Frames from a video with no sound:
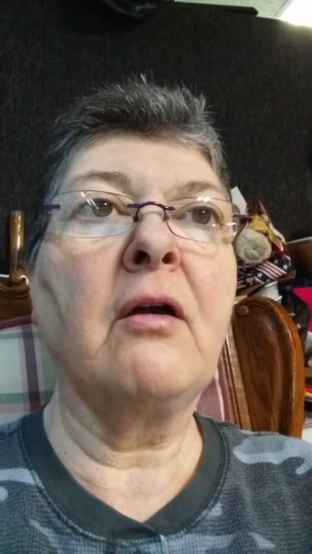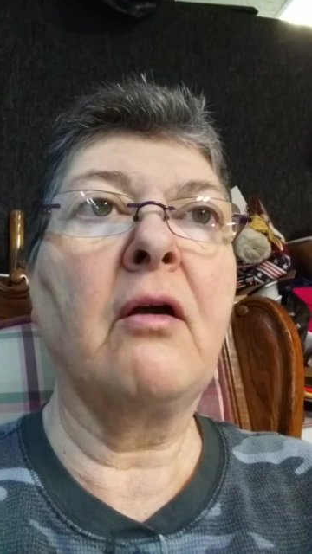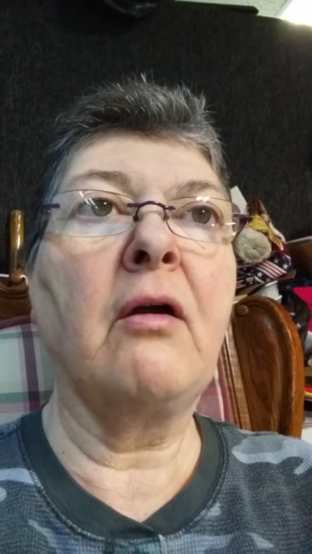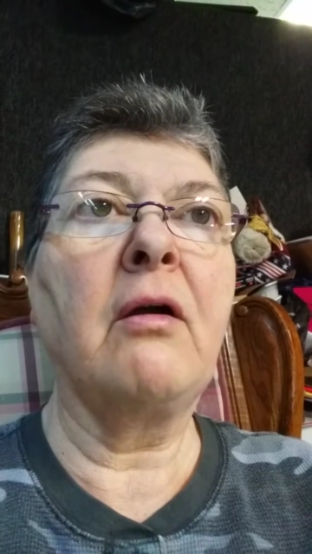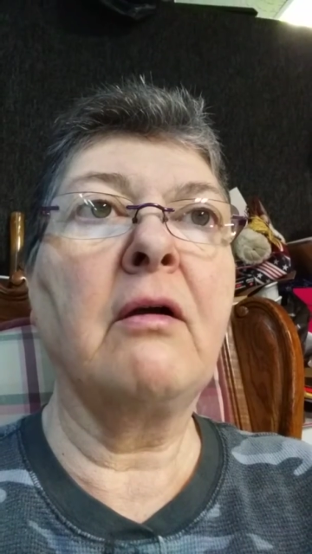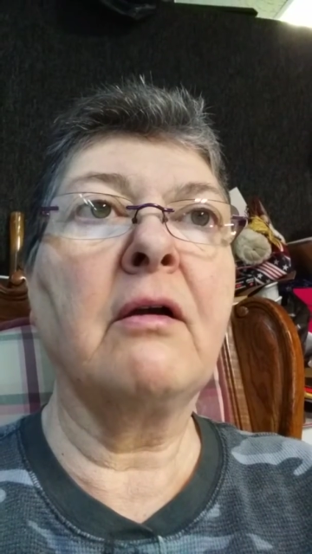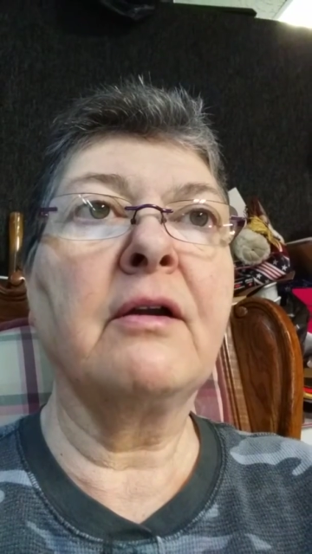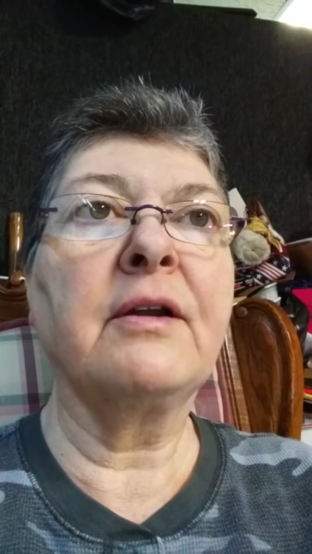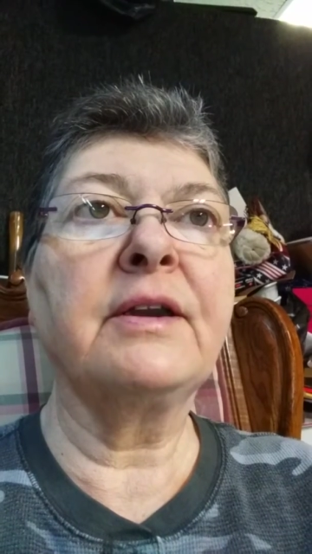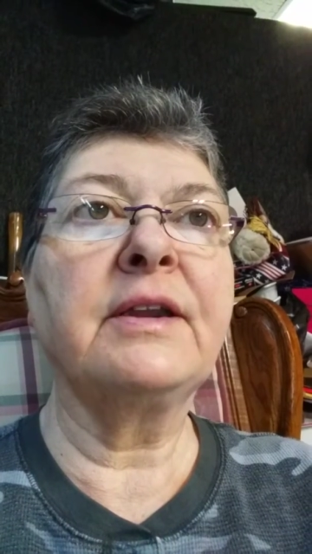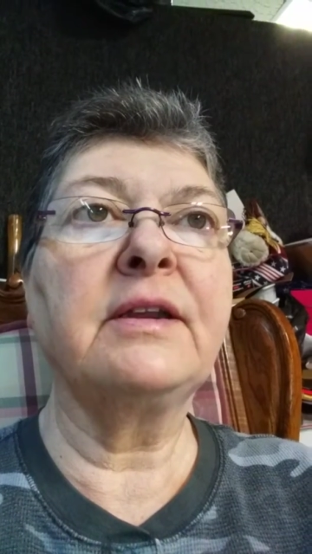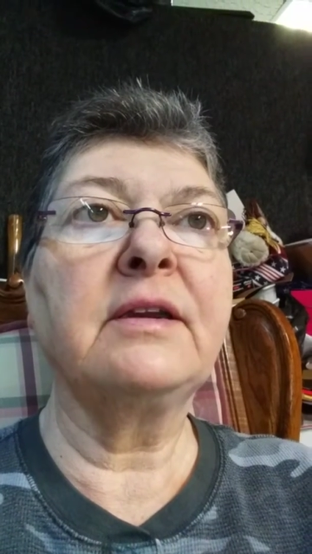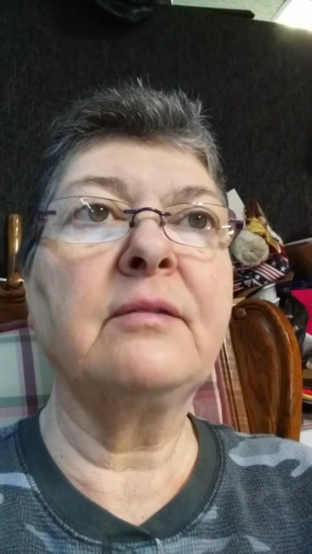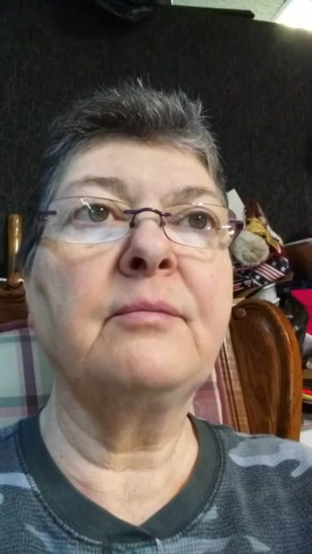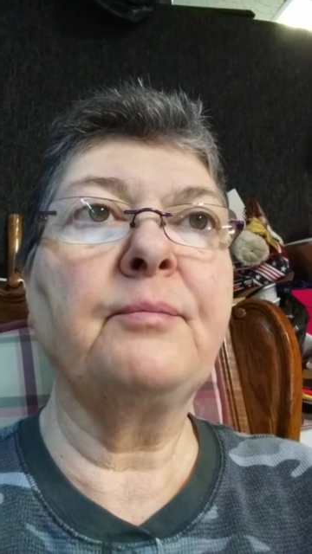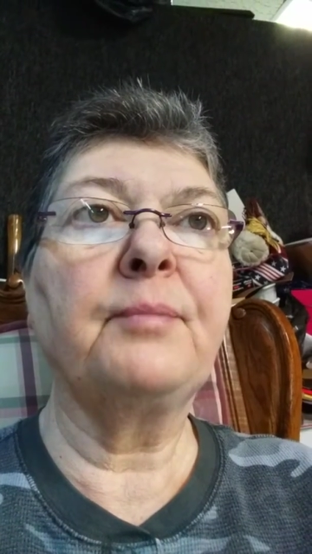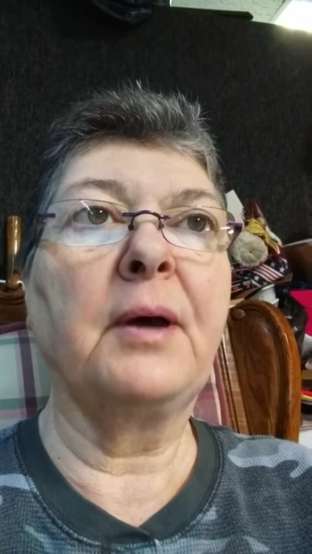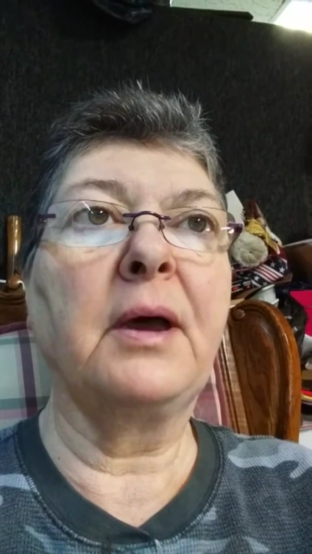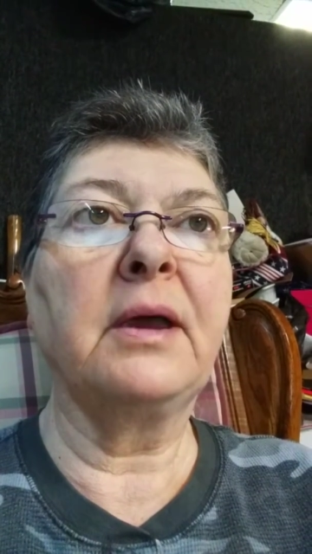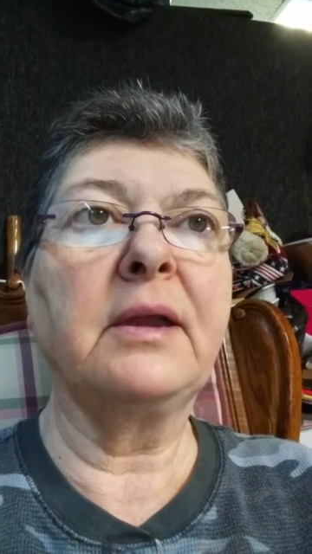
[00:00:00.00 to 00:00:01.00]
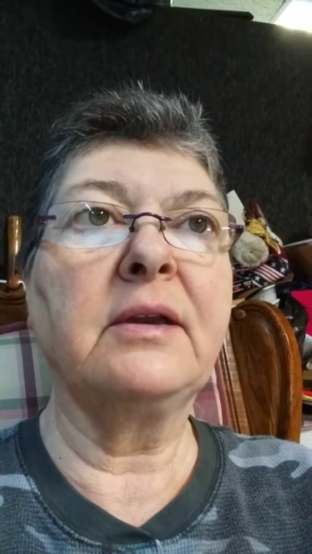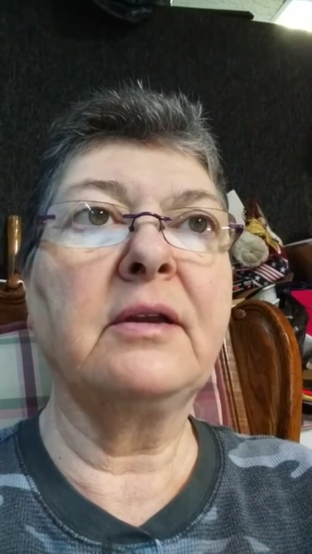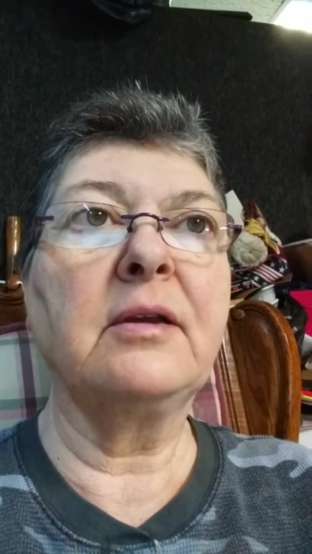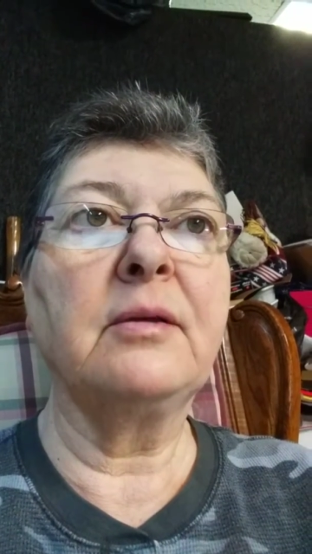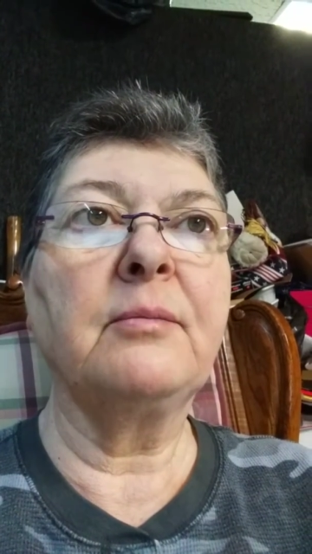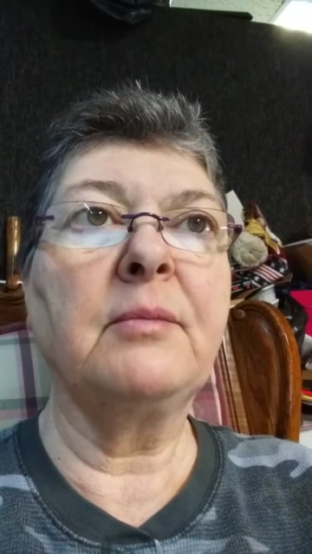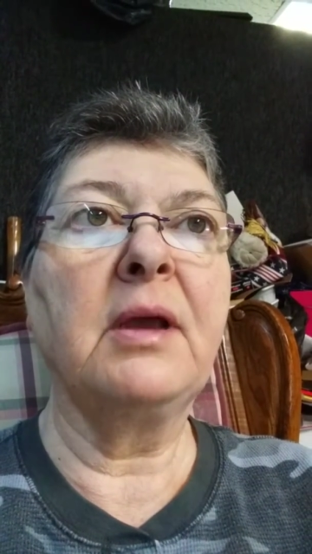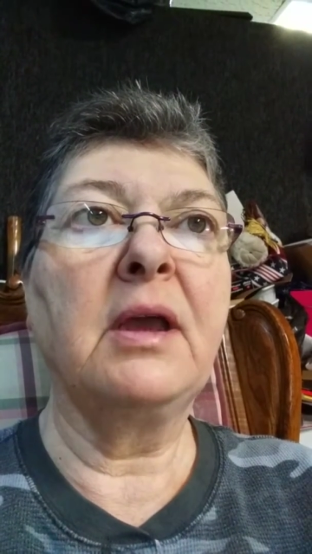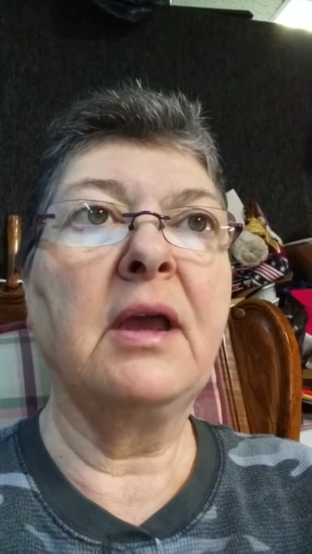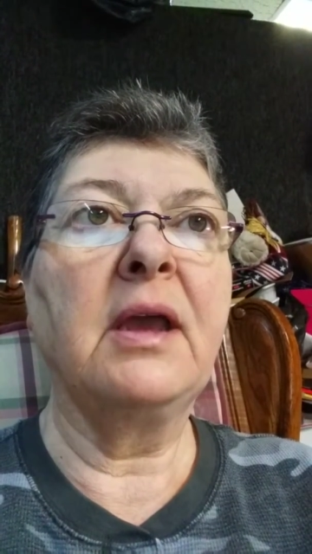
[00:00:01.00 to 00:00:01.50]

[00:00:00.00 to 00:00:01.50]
Hardin, Putnam,